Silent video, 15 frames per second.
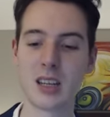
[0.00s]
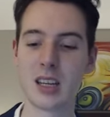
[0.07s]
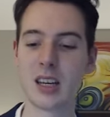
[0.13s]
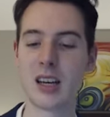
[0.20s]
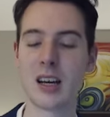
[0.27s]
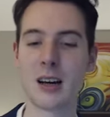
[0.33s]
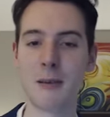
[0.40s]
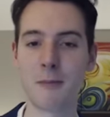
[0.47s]

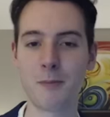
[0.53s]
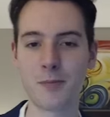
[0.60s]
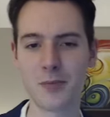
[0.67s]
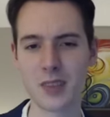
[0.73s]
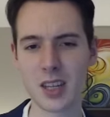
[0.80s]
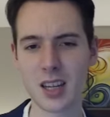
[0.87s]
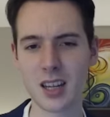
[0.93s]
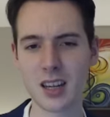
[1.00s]
Um,
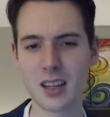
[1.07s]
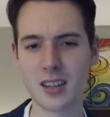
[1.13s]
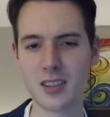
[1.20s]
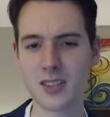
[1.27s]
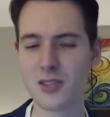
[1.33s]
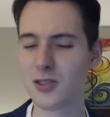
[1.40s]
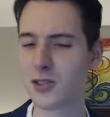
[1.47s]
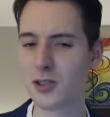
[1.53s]

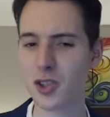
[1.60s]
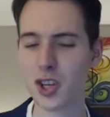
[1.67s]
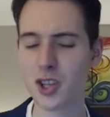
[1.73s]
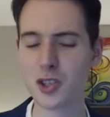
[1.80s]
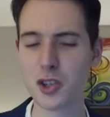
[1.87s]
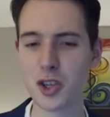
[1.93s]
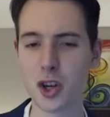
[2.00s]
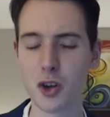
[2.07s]
just to
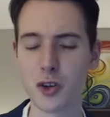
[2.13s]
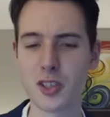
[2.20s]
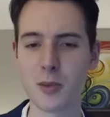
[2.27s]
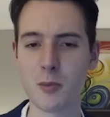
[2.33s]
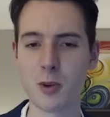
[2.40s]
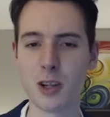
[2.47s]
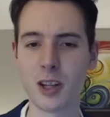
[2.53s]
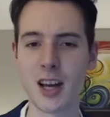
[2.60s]
show some
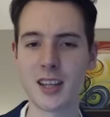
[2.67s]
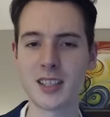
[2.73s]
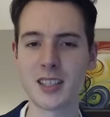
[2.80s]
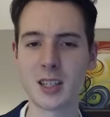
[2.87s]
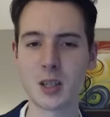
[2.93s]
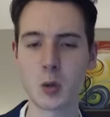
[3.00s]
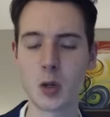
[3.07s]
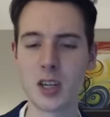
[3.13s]
more lines here,
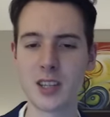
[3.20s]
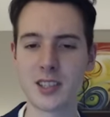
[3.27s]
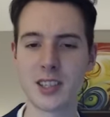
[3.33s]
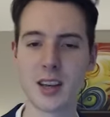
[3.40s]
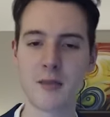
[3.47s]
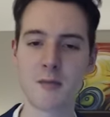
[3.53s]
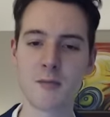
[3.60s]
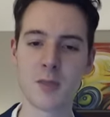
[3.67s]
queen e
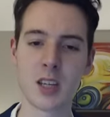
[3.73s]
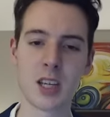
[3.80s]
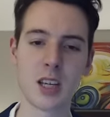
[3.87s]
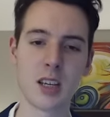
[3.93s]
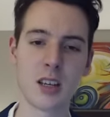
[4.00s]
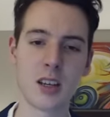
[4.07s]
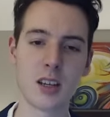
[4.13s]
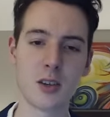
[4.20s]
seven,
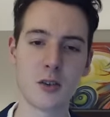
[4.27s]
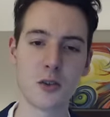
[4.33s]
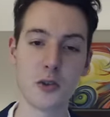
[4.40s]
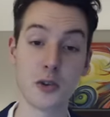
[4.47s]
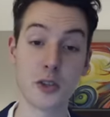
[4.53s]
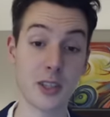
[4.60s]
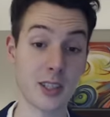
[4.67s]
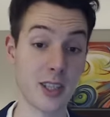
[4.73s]

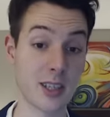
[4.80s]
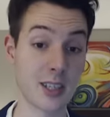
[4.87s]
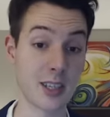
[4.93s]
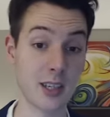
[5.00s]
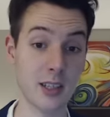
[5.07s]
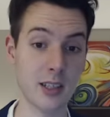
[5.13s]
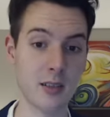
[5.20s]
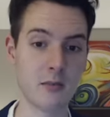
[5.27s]
introducing this
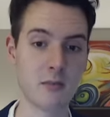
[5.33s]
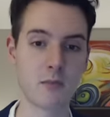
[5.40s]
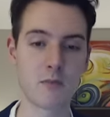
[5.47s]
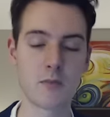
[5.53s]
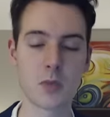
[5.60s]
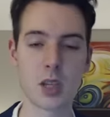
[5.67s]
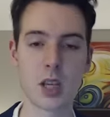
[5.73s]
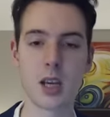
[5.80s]
idea.
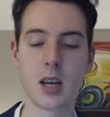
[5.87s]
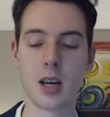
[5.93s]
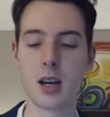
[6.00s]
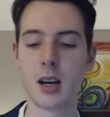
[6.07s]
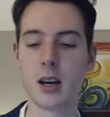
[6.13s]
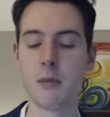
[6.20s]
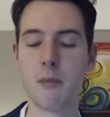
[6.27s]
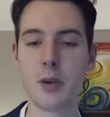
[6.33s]

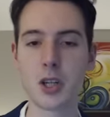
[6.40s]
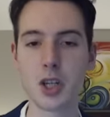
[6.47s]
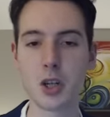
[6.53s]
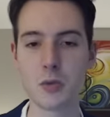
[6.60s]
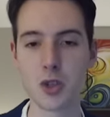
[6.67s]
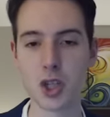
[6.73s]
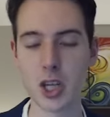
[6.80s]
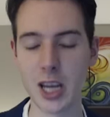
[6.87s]
Bishop
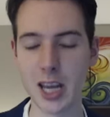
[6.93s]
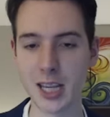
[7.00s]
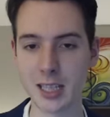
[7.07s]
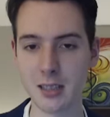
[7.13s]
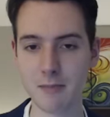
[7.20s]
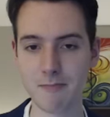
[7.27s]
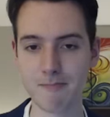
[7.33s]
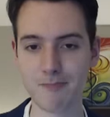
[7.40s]
g eight
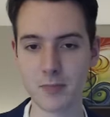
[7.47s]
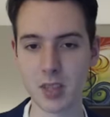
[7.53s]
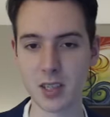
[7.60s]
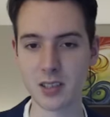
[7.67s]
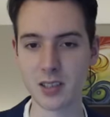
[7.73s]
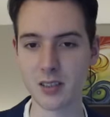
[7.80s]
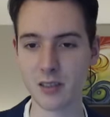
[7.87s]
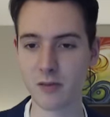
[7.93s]

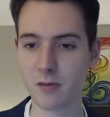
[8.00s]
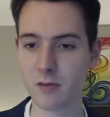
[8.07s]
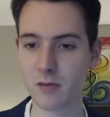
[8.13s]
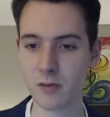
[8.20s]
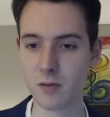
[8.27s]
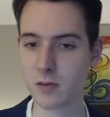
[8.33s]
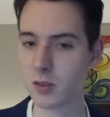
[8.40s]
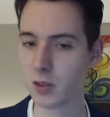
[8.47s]
is a
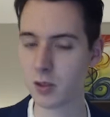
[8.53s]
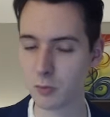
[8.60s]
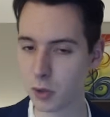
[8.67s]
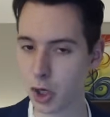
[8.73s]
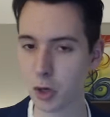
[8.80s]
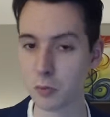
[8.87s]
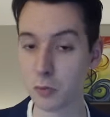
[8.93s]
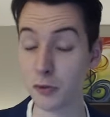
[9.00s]

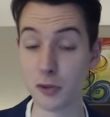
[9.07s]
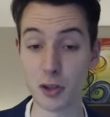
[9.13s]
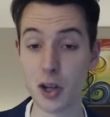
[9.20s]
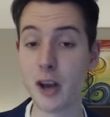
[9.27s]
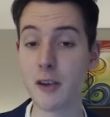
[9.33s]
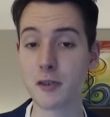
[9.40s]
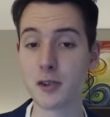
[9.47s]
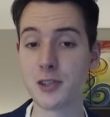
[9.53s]
good move, and you
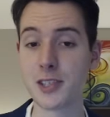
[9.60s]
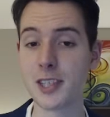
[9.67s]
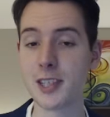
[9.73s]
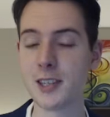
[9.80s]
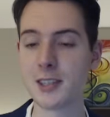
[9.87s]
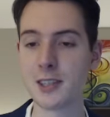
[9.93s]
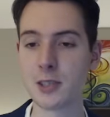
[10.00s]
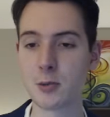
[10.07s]
have to see
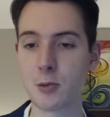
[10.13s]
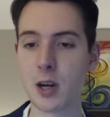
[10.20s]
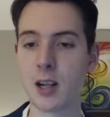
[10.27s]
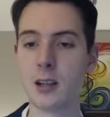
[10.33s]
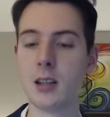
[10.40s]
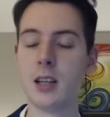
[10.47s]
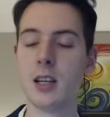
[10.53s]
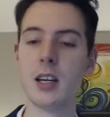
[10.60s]
this as
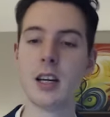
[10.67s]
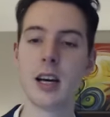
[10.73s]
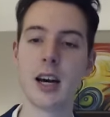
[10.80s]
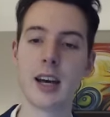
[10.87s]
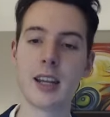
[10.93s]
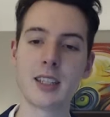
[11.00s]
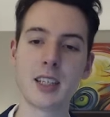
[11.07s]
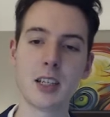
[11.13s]
well.
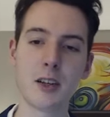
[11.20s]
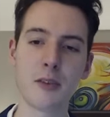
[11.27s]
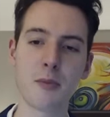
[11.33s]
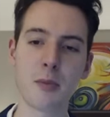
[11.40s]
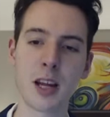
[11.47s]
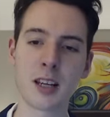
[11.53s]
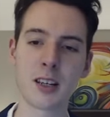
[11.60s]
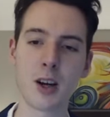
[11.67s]
And here, if
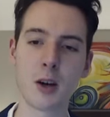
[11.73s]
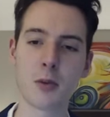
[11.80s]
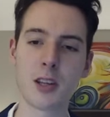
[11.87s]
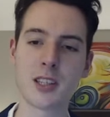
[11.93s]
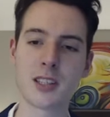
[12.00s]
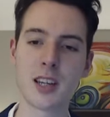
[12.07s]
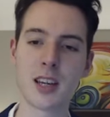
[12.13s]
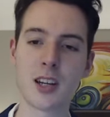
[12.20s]
black now
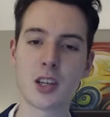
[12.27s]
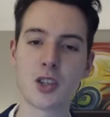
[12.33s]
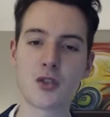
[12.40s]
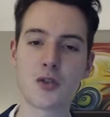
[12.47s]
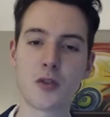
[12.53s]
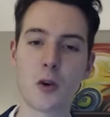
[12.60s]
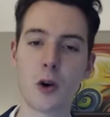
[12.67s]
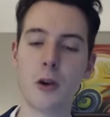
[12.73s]
plays knight h
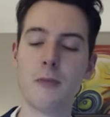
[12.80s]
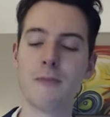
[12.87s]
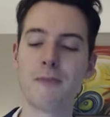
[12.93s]
four,